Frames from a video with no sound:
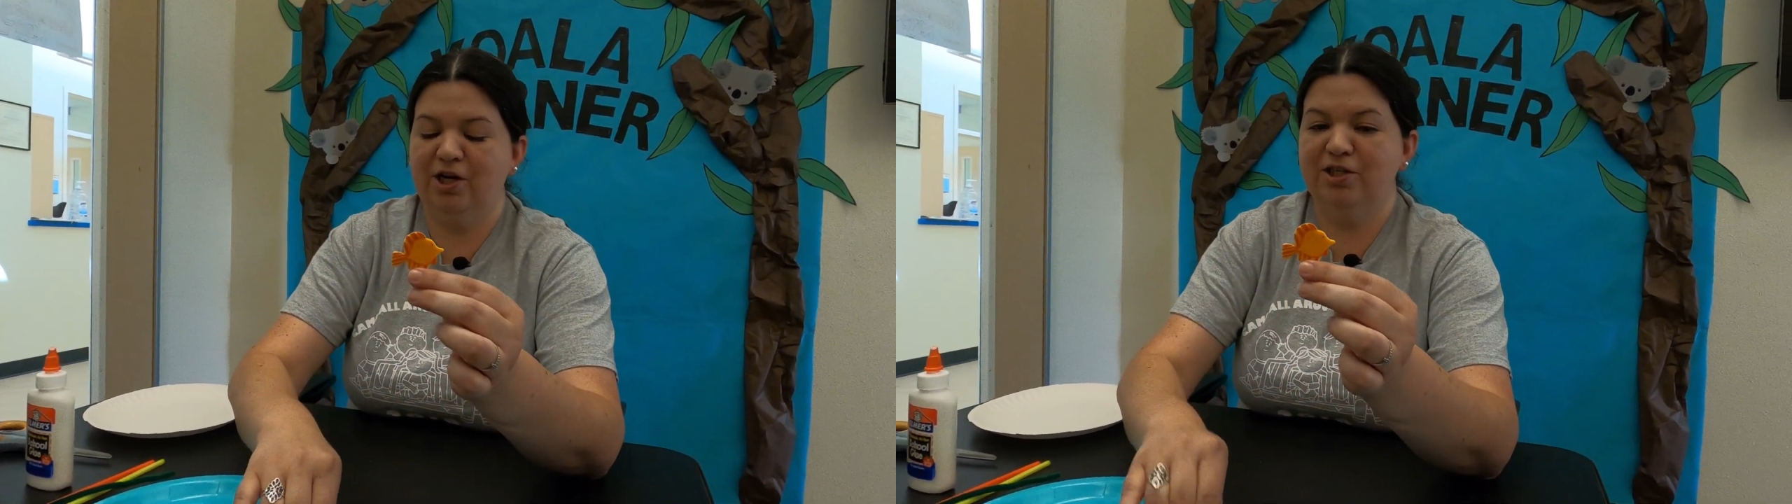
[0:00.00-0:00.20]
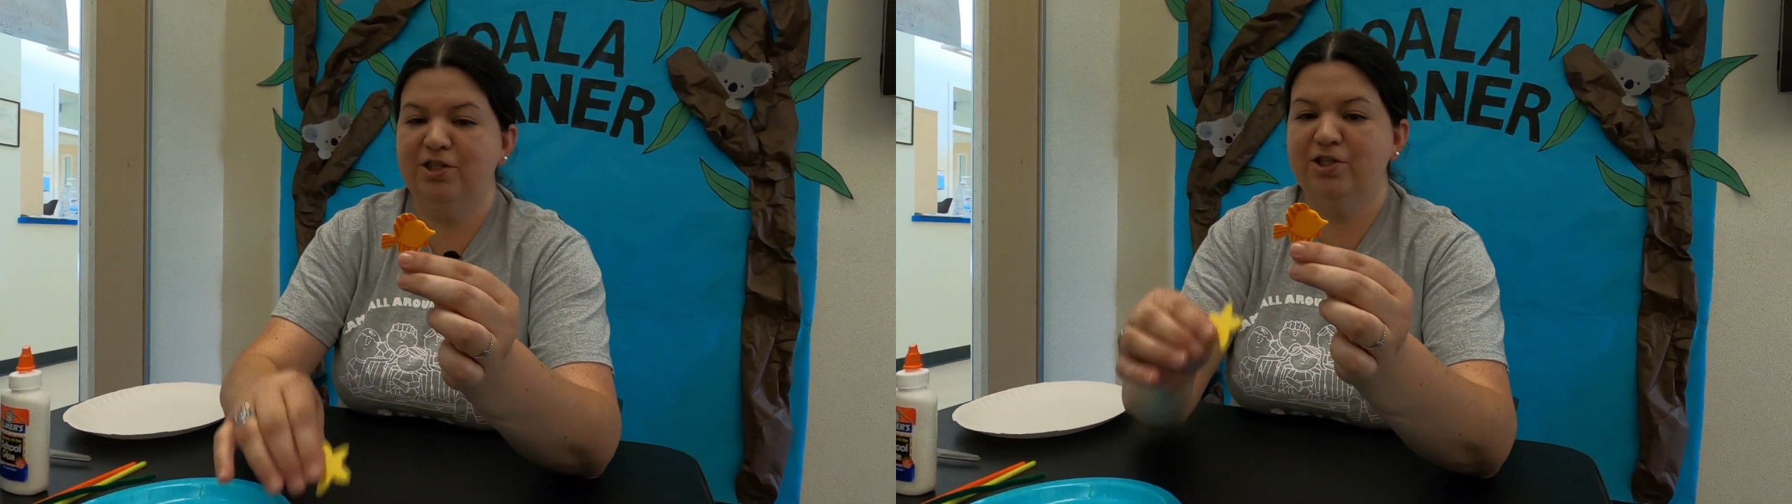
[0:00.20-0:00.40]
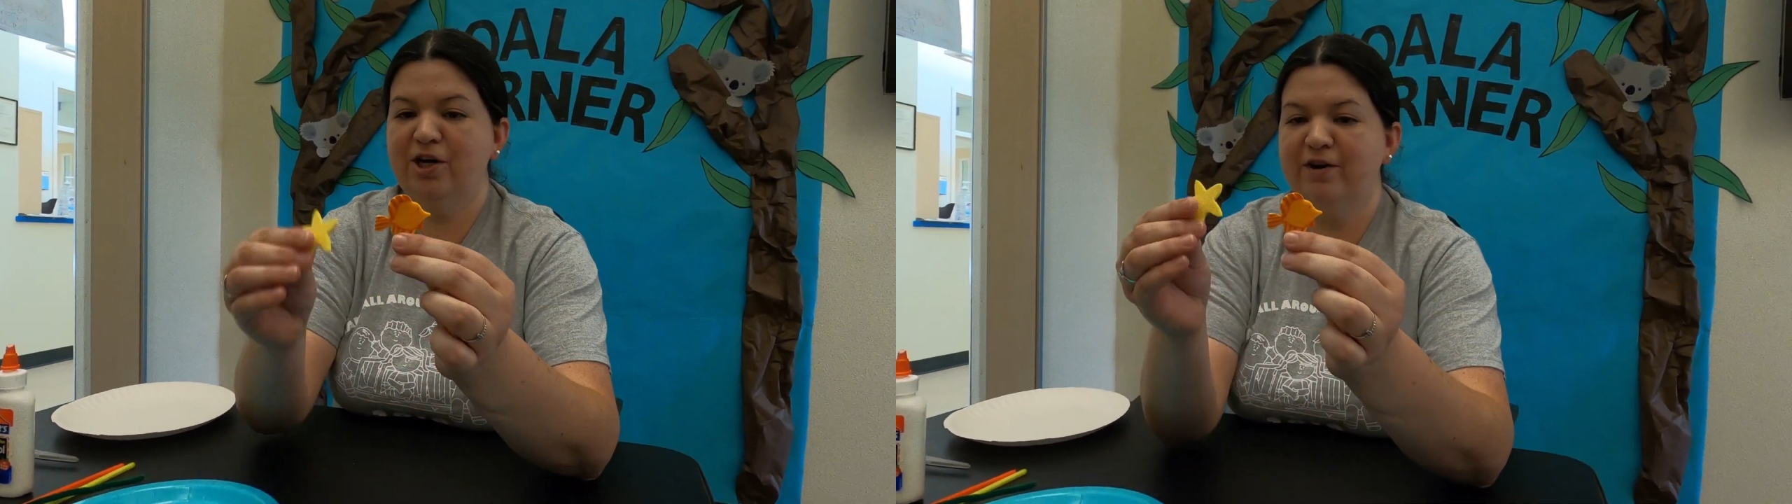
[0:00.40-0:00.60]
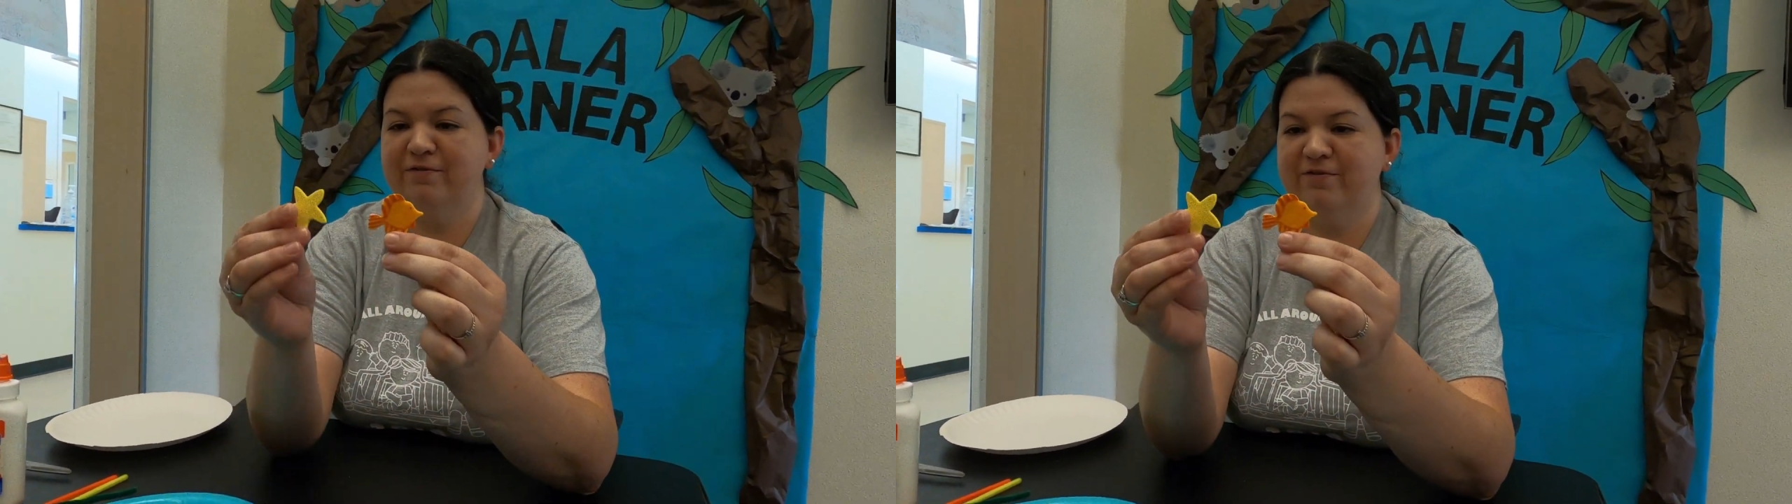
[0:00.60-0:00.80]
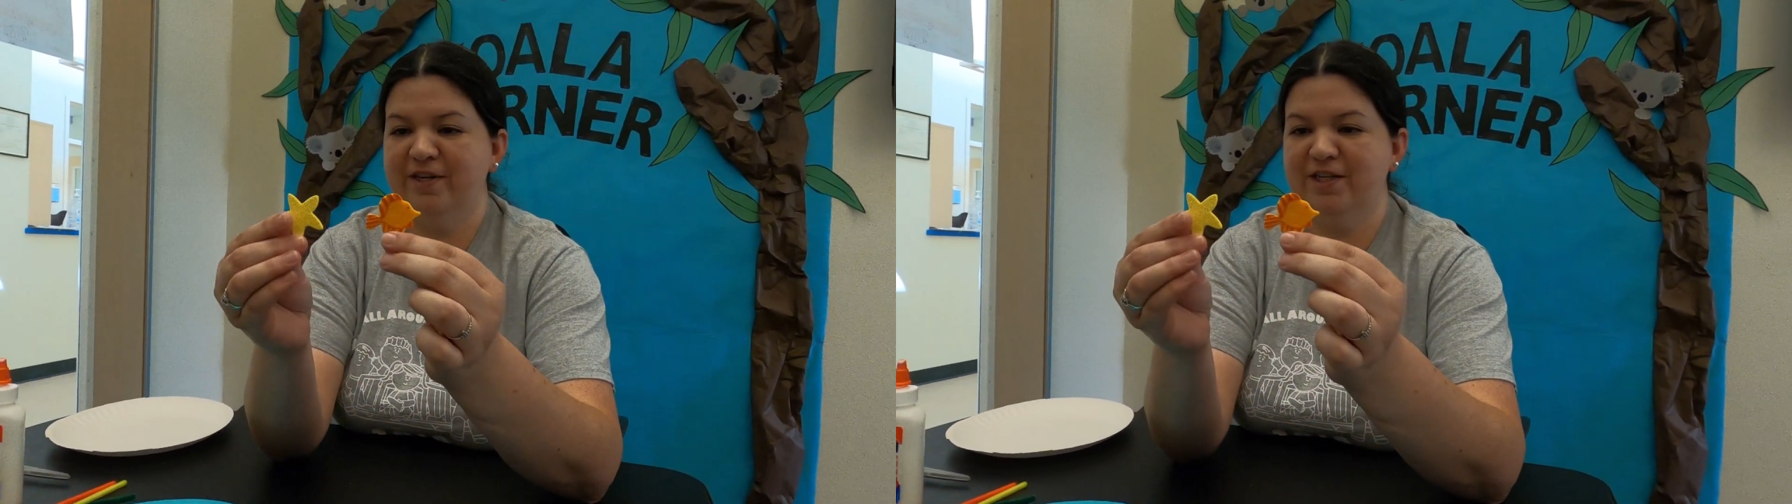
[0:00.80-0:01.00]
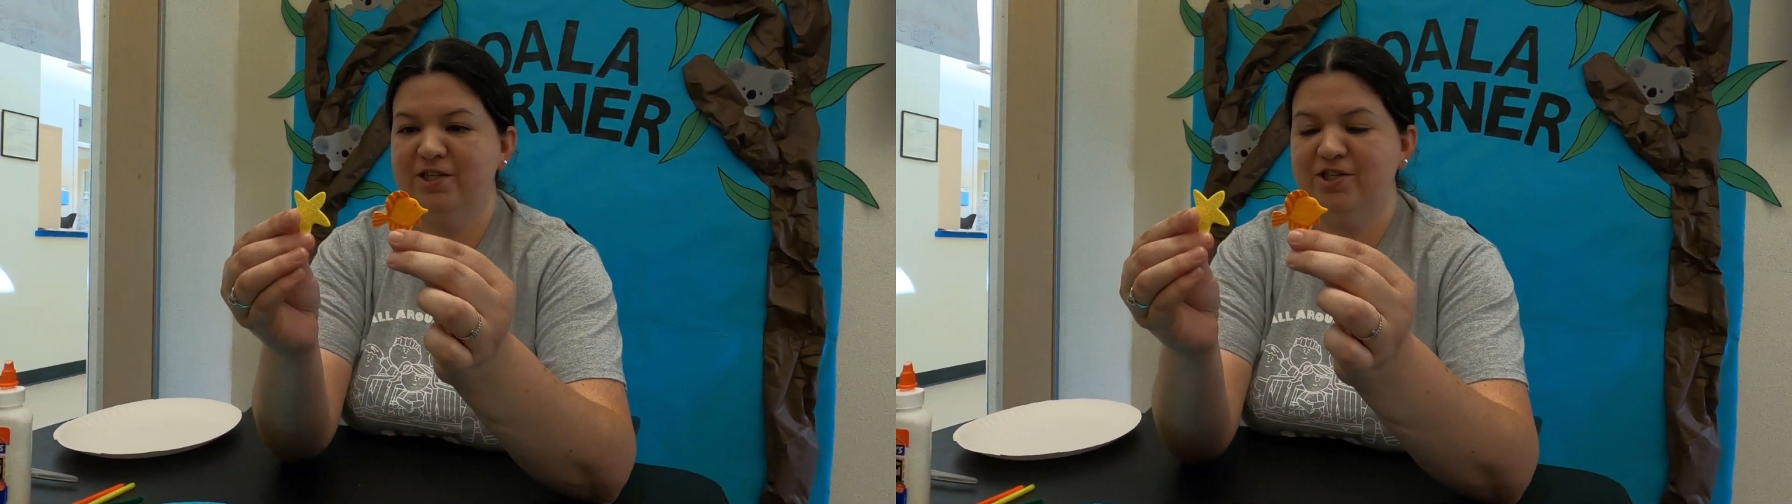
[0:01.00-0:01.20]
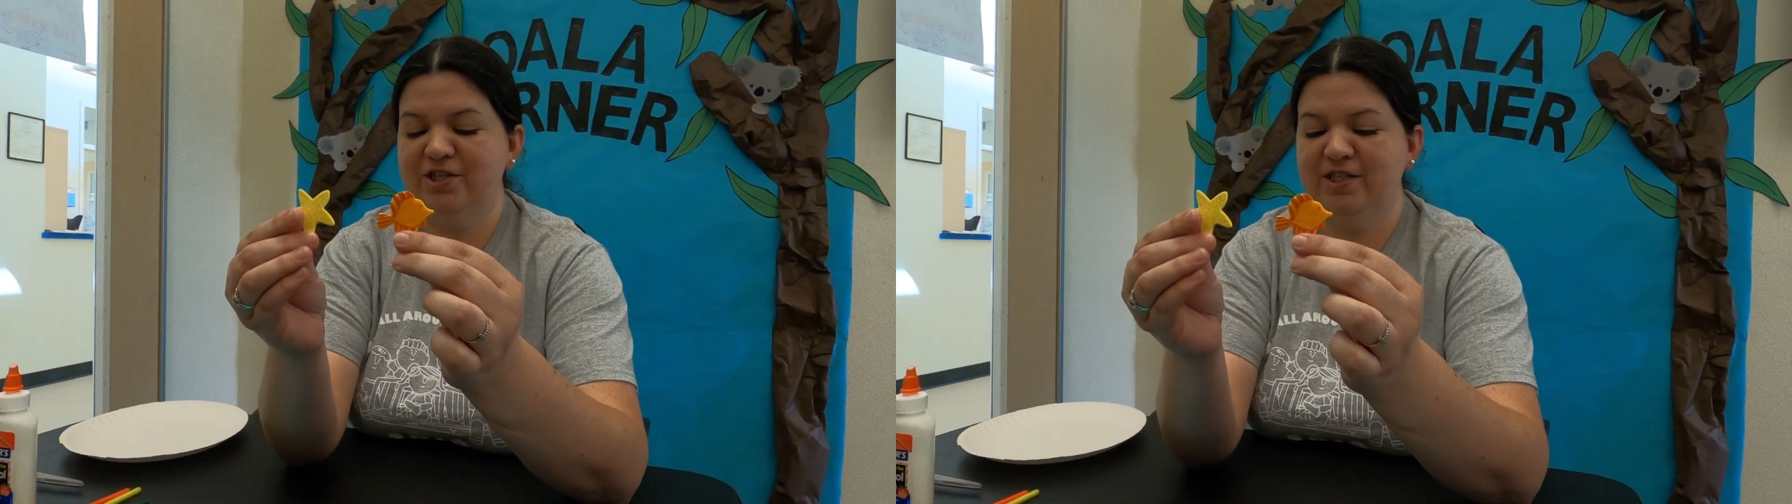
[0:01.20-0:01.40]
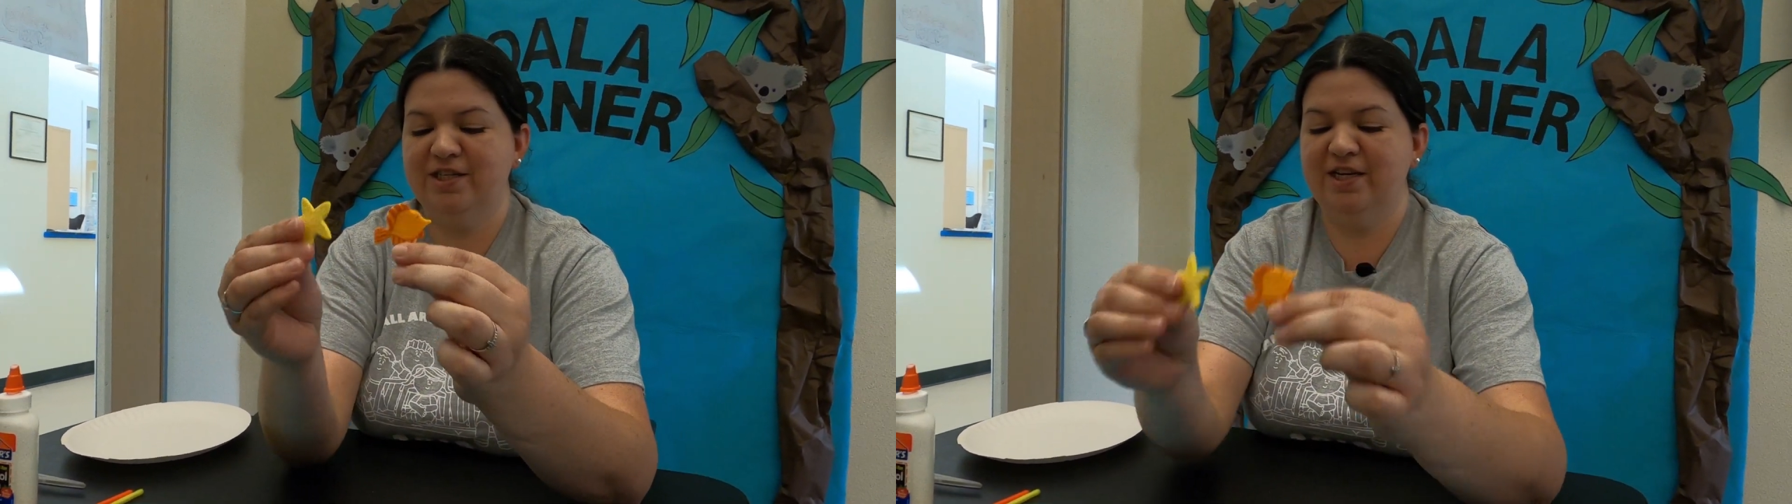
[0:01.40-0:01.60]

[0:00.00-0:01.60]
a starfish,